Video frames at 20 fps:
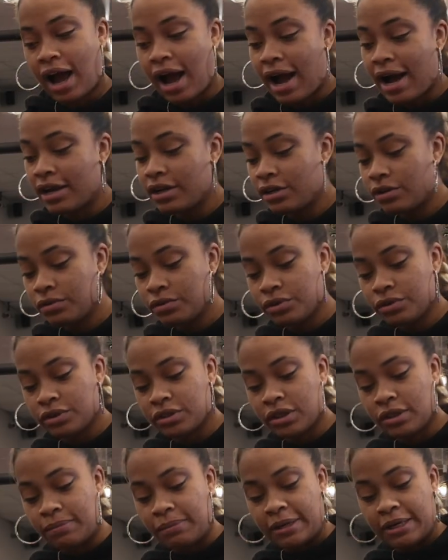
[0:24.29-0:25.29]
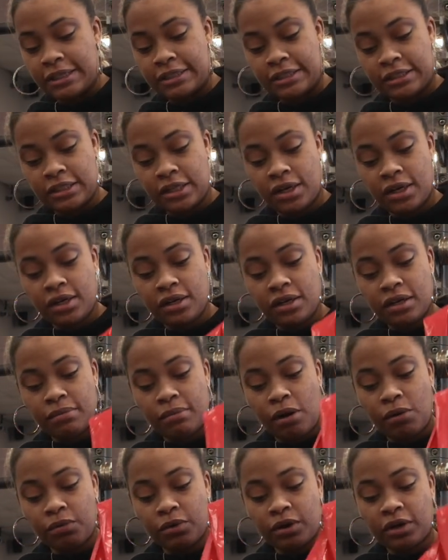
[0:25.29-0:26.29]
I don't use them a ton in
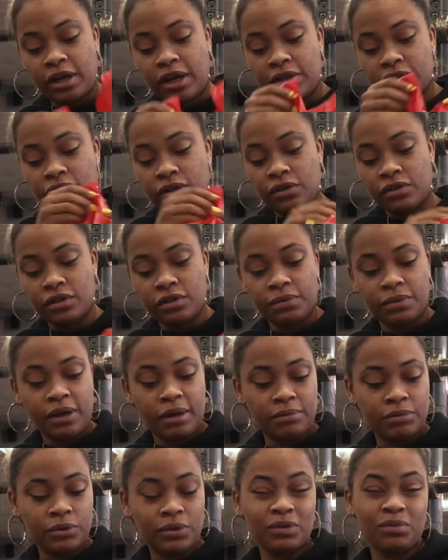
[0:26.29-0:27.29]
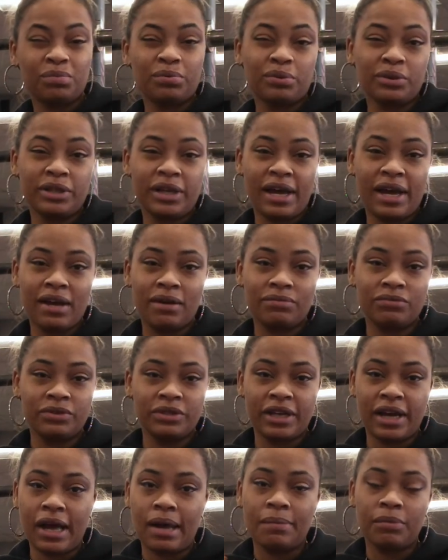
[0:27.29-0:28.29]
my workouts, only when I'm doing rehab,
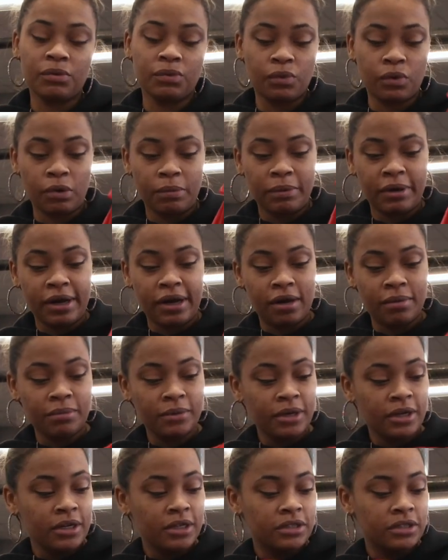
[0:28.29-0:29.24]
and warming up.